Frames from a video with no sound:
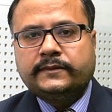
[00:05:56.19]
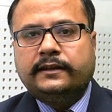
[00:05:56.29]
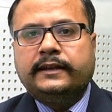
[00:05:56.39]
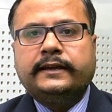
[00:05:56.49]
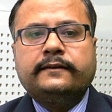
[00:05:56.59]

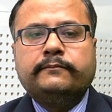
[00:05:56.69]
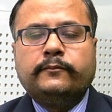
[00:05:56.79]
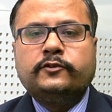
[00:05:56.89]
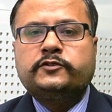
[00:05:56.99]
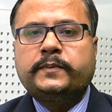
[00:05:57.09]
Like,
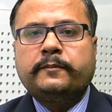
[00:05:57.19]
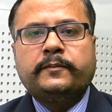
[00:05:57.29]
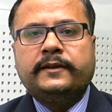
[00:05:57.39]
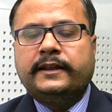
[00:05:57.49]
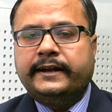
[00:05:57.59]
most
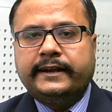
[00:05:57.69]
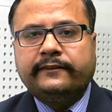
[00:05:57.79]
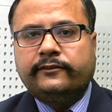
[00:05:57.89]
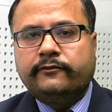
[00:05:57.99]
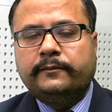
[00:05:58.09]
probable
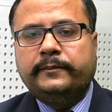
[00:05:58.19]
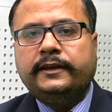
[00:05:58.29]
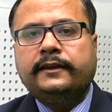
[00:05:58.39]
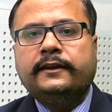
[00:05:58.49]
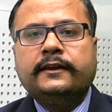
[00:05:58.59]
headings will
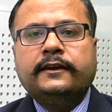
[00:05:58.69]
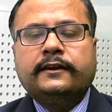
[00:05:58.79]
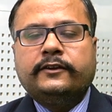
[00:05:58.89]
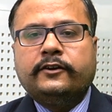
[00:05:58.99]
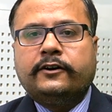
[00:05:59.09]
be
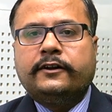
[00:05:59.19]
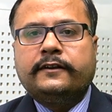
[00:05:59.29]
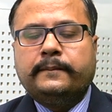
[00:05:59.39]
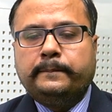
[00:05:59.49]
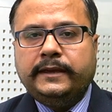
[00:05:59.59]

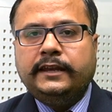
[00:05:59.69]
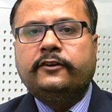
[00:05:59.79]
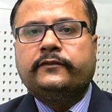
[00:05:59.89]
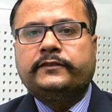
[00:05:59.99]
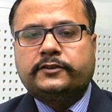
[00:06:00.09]
your meaning
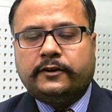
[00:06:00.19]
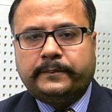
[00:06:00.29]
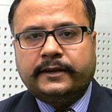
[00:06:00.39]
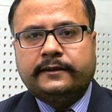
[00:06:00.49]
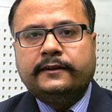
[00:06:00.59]
of the
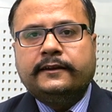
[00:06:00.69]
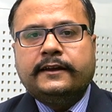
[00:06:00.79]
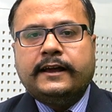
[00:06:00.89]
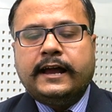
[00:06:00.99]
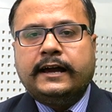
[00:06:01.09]
topic
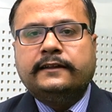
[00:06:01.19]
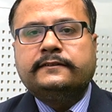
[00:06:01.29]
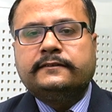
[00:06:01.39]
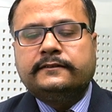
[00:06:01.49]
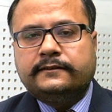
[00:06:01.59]

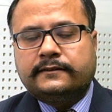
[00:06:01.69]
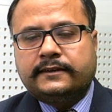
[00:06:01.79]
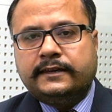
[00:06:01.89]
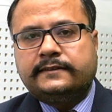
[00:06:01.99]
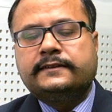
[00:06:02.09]
and
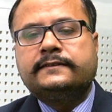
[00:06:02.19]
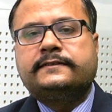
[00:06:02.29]
case